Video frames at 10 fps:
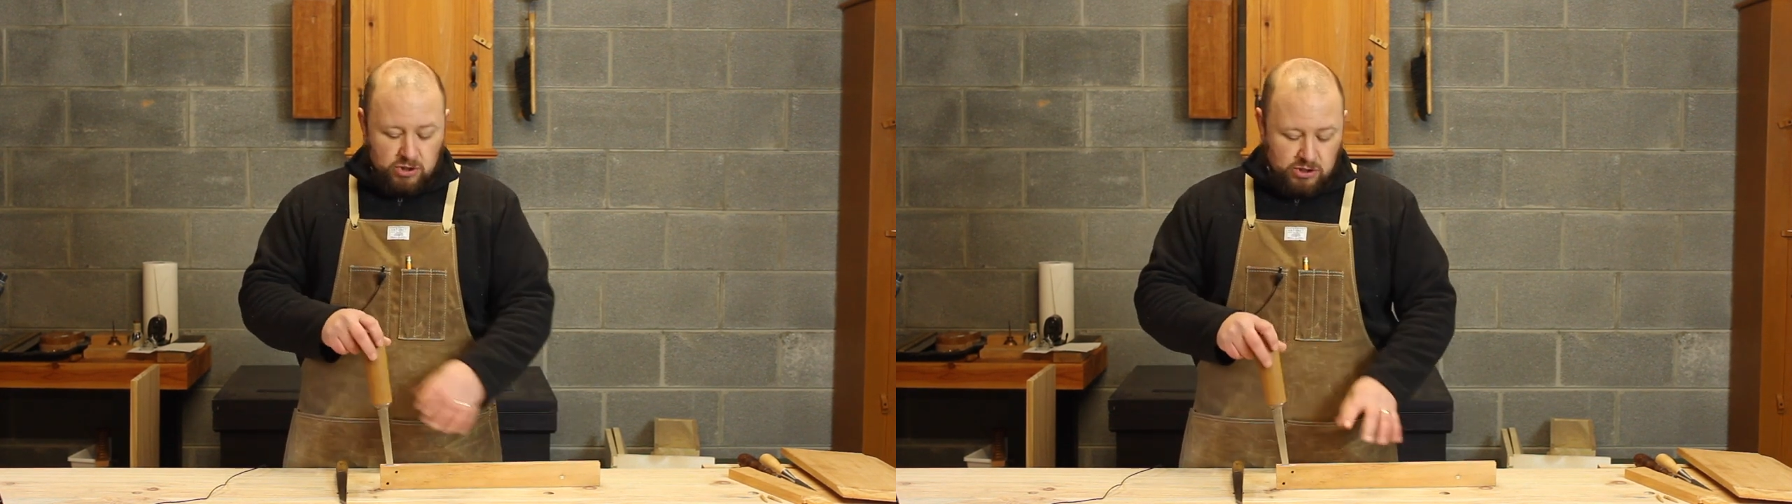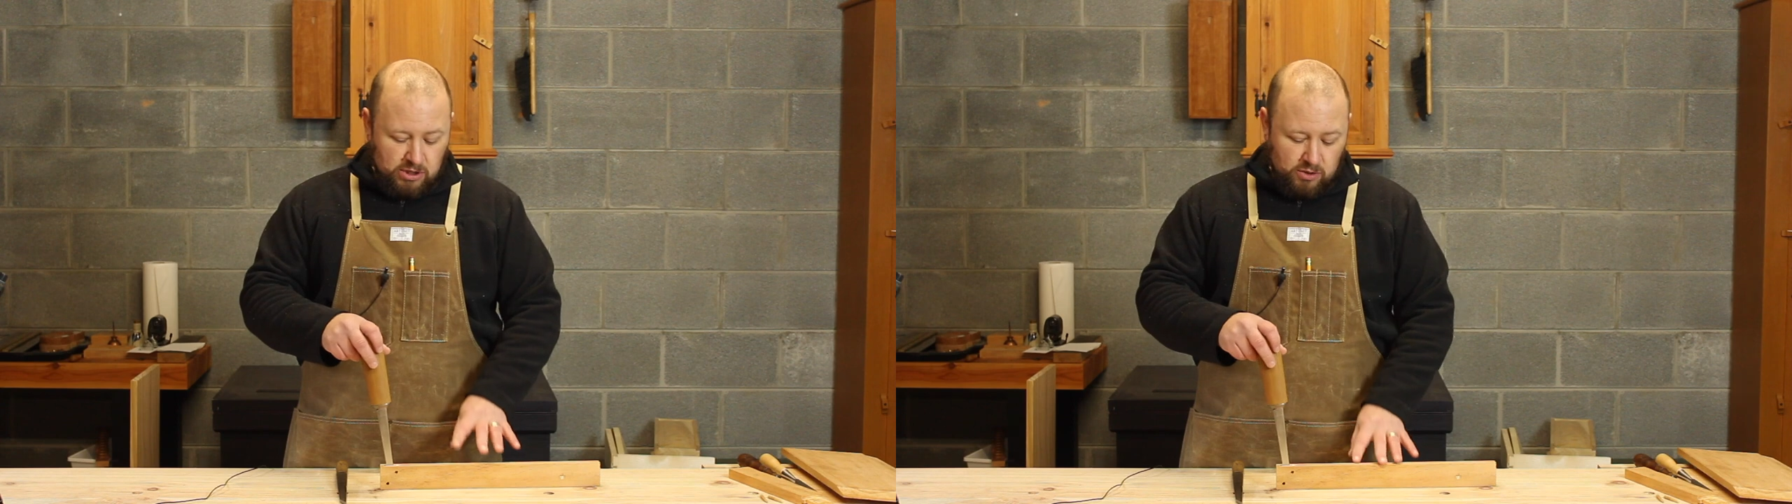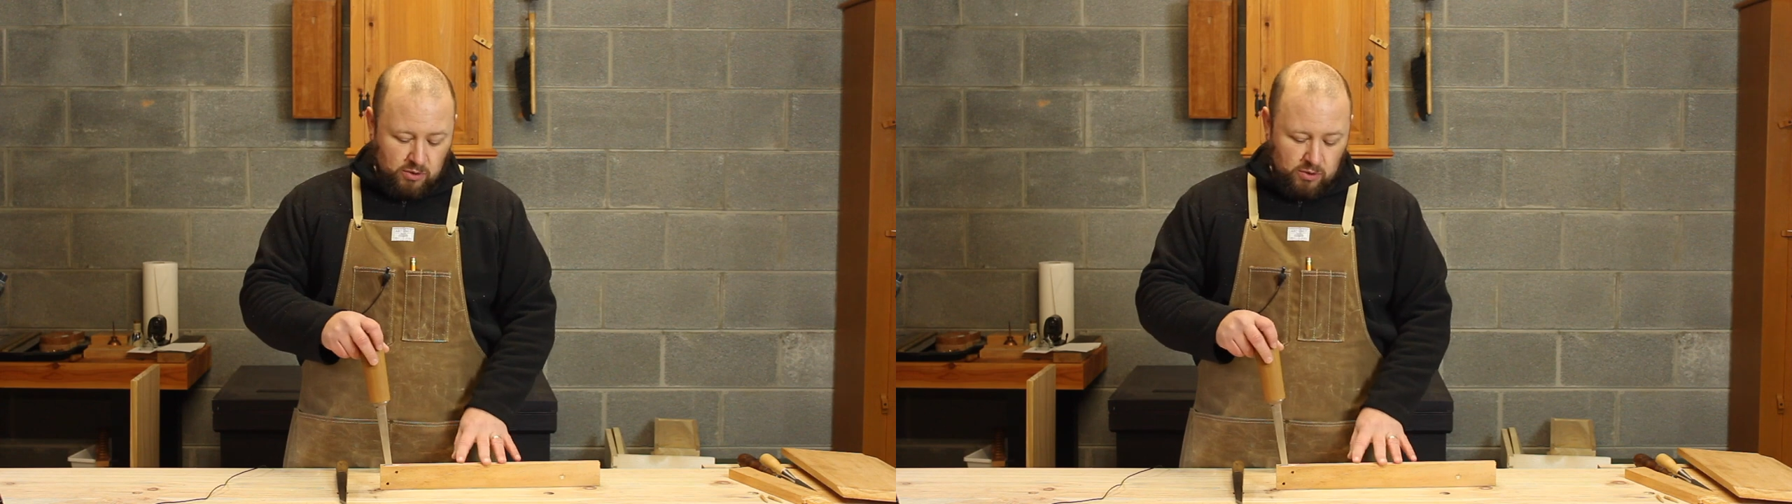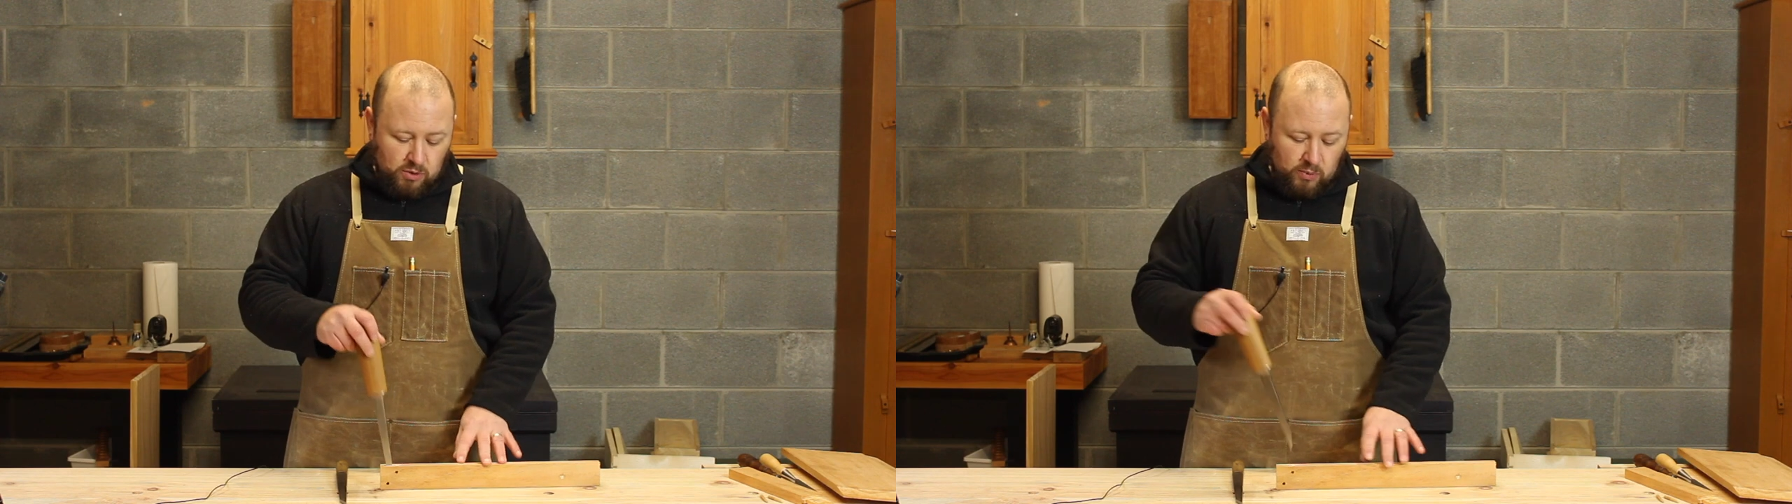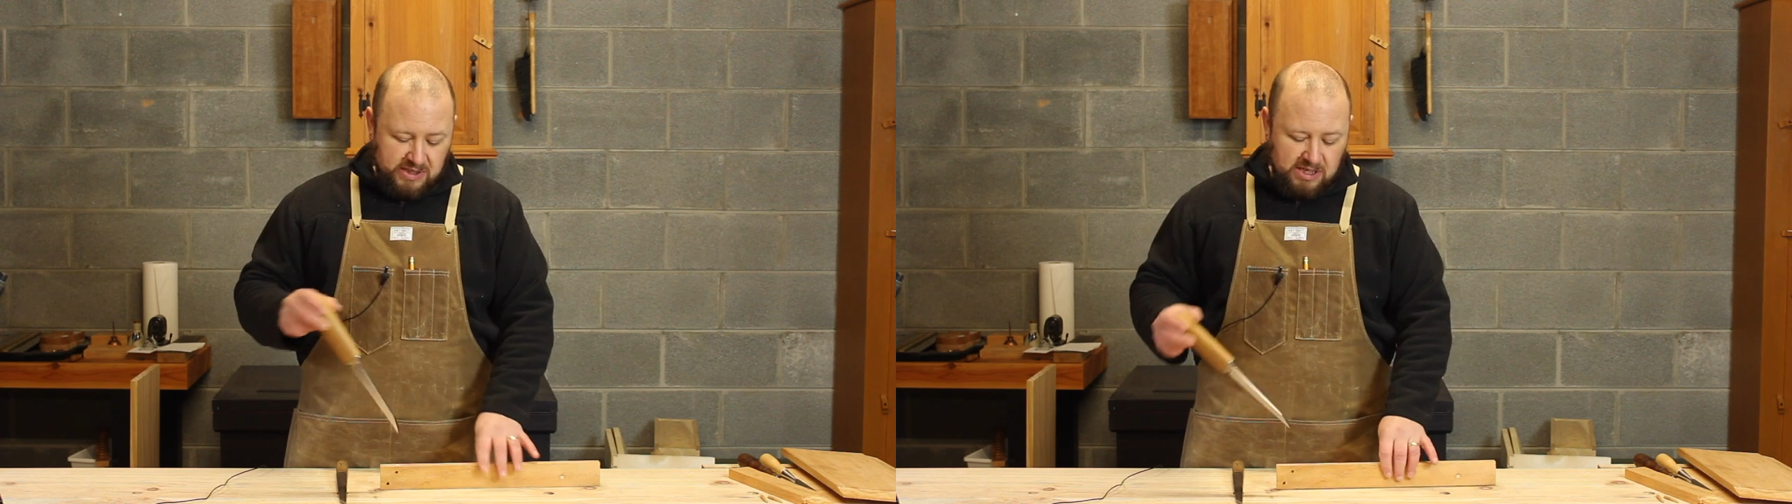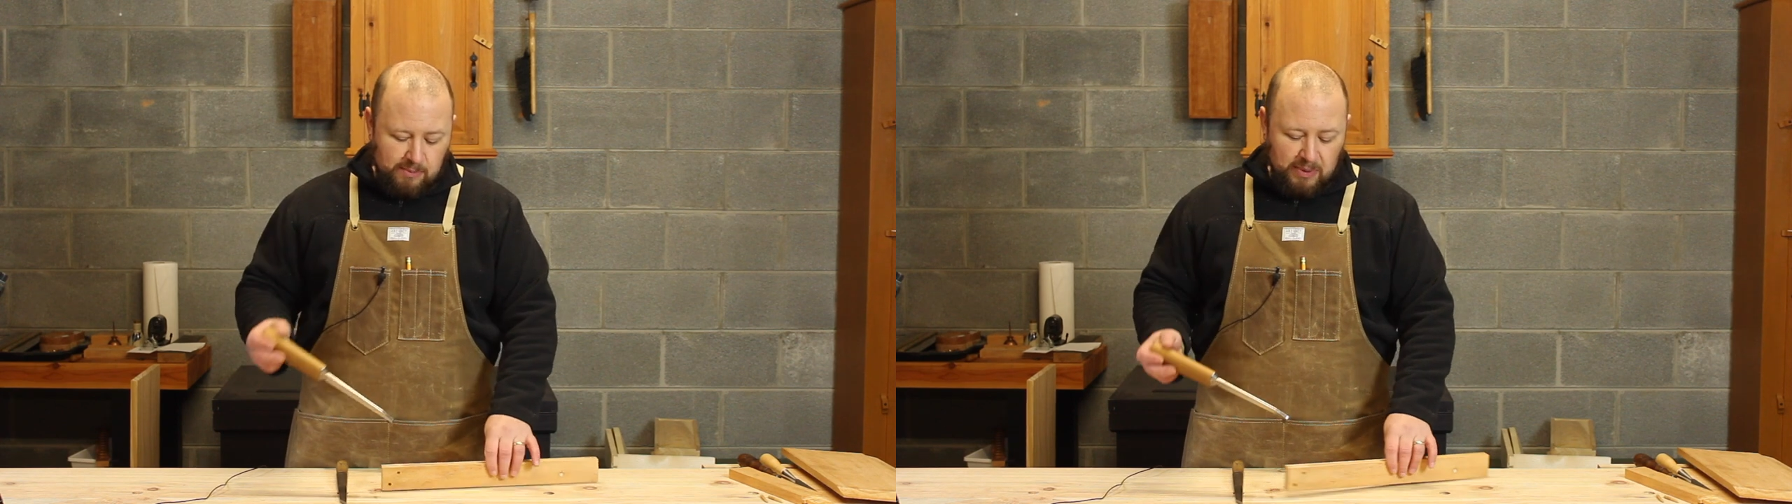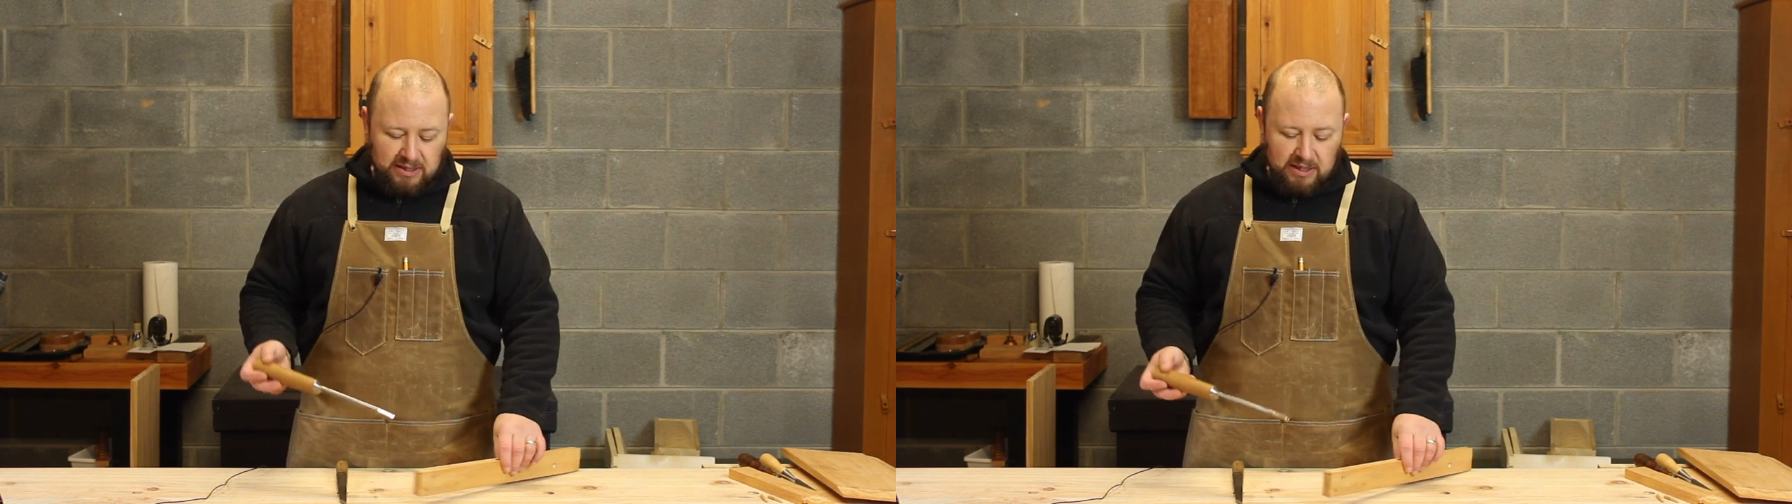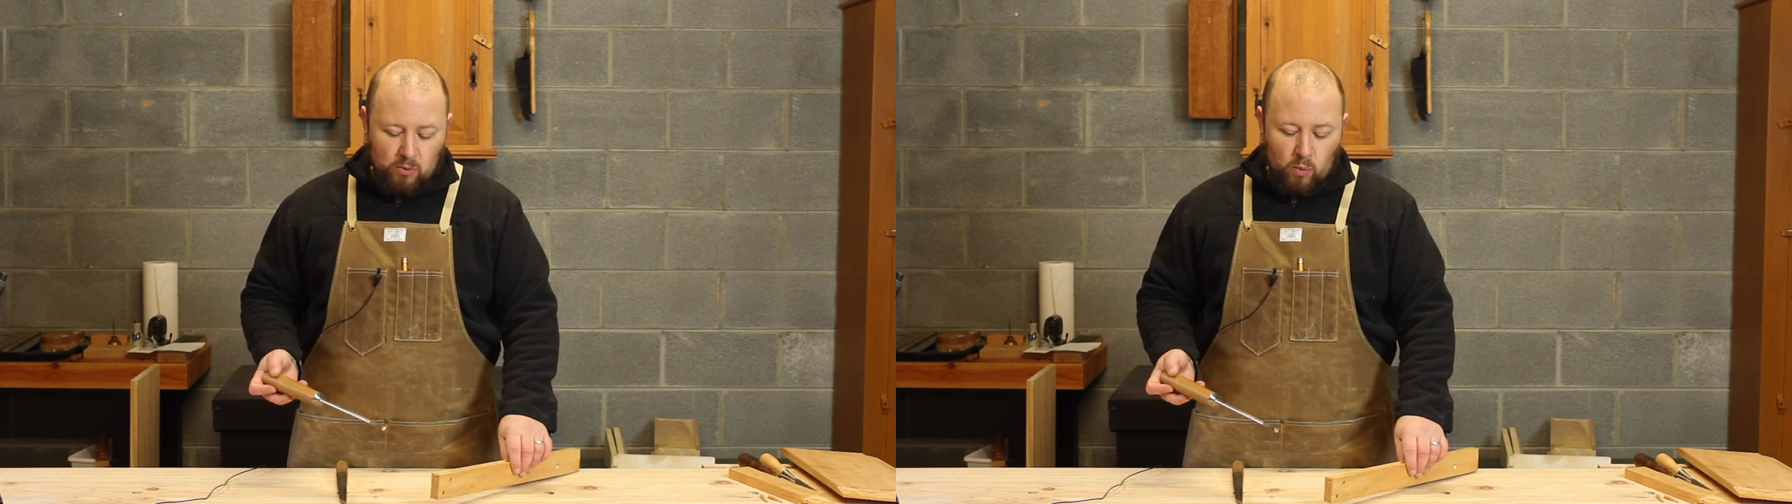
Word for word: So we typically